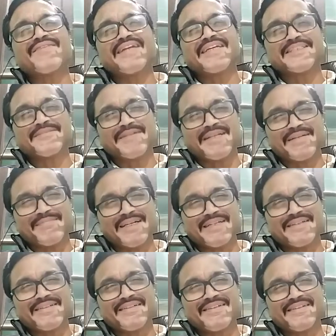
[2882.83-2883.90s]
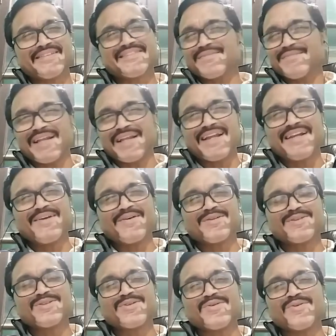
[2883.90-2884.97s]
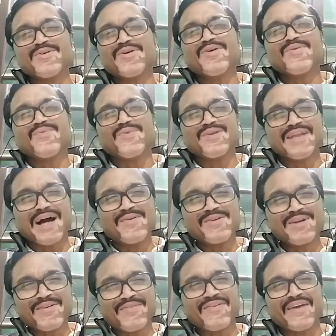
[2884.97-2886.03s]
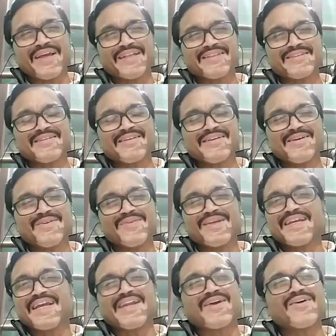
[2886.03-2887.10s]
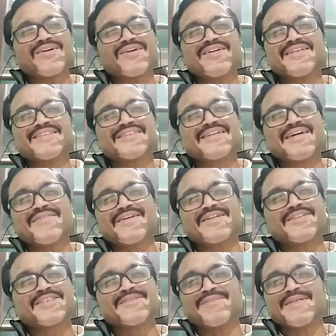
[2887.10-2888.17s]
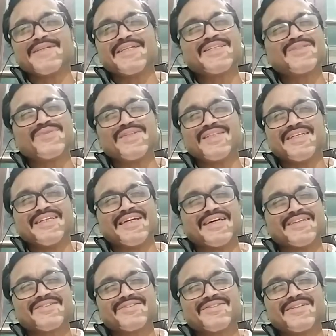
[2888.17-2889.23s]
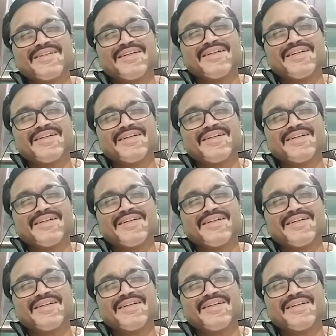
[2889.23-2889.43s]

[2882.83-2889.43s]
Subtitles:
an experiment? Similarly, also, without a faith, we cannot discover the spirit within us.